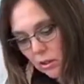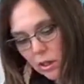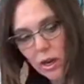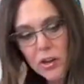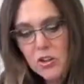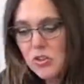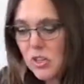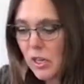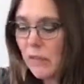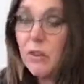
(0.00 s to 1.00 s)
and I
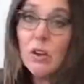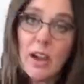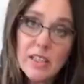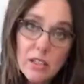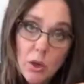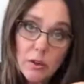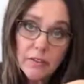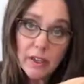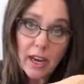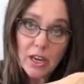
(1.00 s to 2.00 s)
usually give you guys
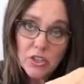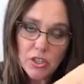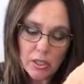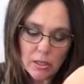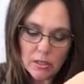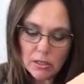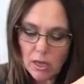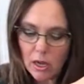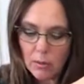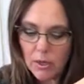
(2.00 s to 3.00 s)
notifications.
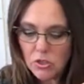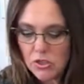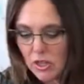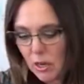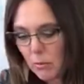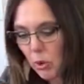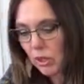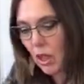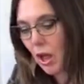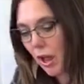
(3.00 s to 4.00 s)
I usually come
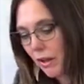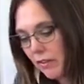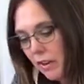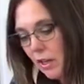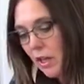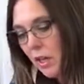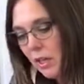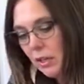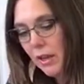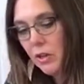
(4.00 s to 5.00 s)
on live
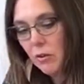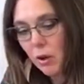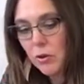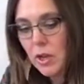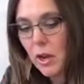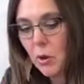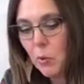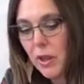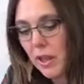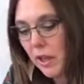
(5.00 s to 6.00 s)
and let you all know
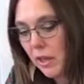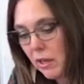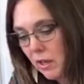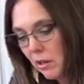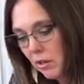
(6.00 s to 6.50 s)
when